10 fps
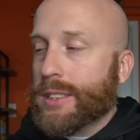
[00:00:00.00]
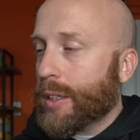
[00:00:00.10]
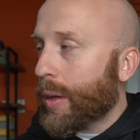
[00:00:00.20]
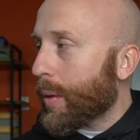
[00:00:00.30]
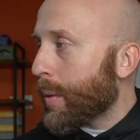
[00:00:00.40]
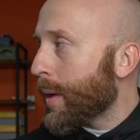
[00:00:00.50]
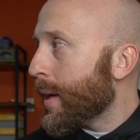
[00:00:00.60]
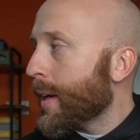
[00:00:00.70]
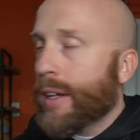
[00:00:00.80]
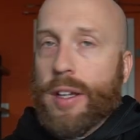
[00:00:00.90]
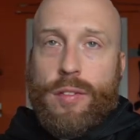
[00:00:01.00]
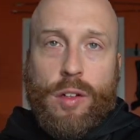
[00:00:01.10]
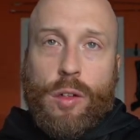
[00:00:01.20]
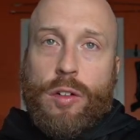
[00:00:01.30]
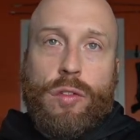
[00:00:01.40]
So if you're
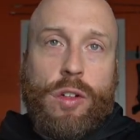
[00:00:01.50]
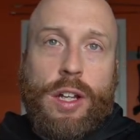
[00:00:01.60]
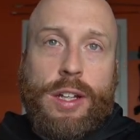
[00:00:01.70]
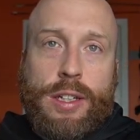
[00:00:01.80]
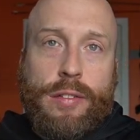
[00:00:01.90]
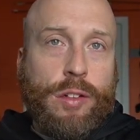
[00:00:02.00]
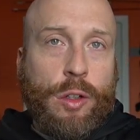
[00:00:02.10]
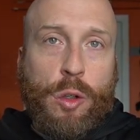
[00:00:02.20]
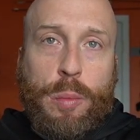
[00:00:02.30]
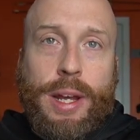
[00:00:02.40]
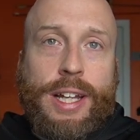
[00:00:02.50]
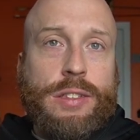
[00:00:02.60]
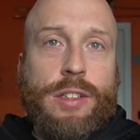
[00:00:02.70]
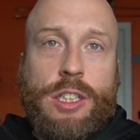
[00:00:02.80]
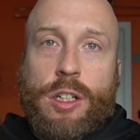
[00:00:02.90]
looking for like, if you're new to
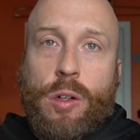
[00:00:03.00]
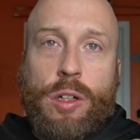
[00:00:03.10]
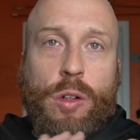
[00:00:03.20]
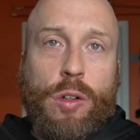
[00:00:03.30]
bass fishing or you're